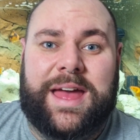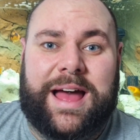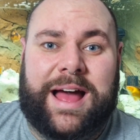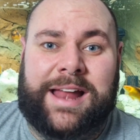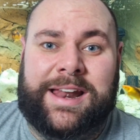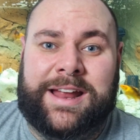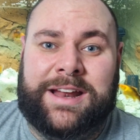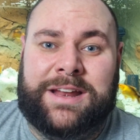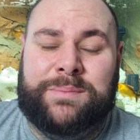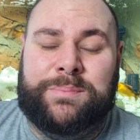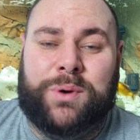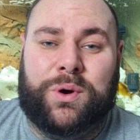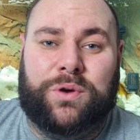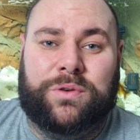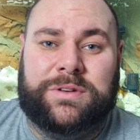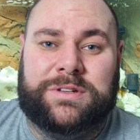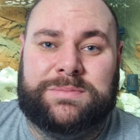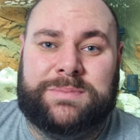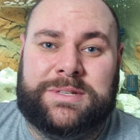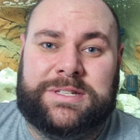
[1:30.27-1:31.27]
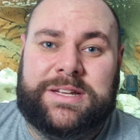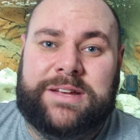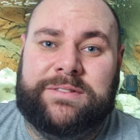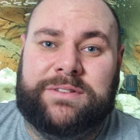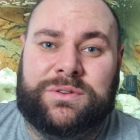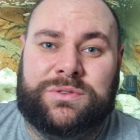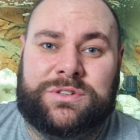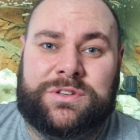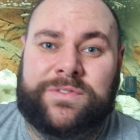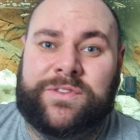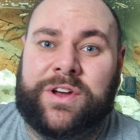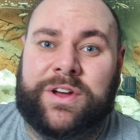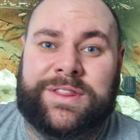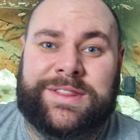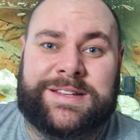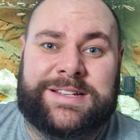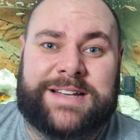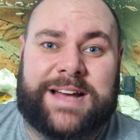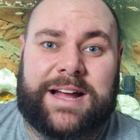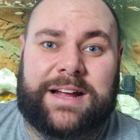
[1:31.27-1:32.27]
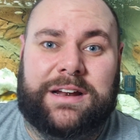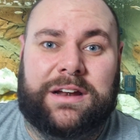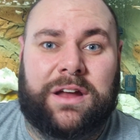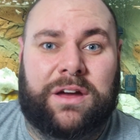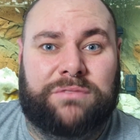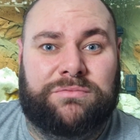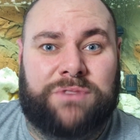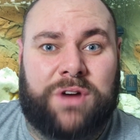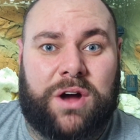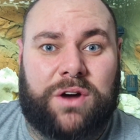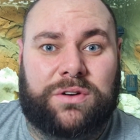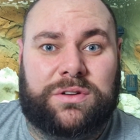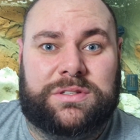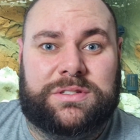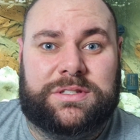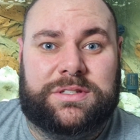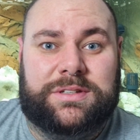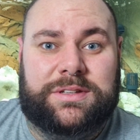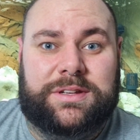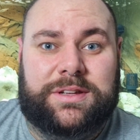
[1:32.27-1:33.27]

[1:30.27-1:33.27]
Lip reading: and any porous materials you've got in the tank, like rocks.